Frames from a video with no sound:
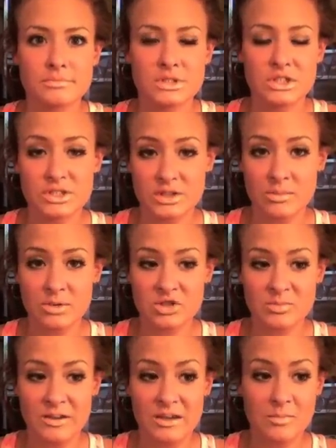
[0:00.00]
you're so
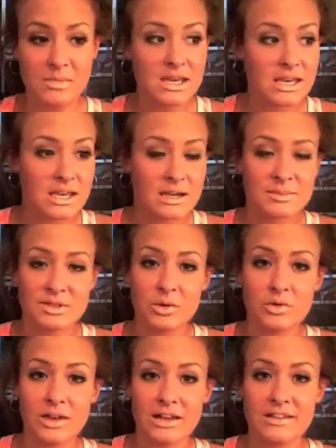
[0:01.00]
much like me and I'm so
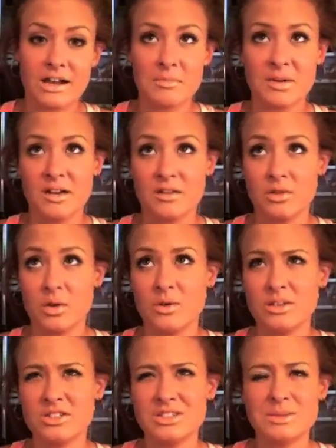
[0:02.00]
glad that I'm not alone.
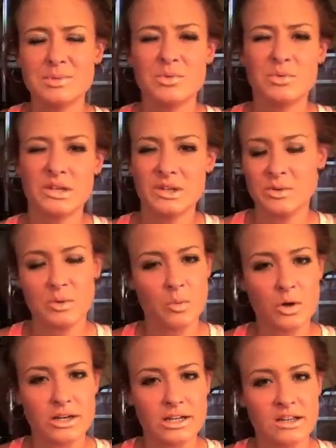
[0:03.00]
It's just been really
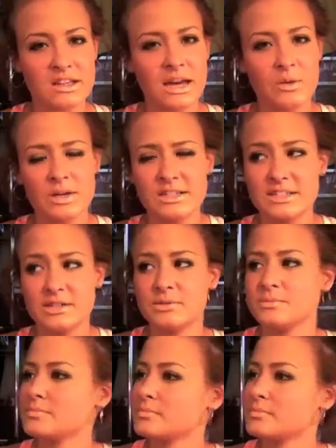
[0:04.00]
rewarding in that way too.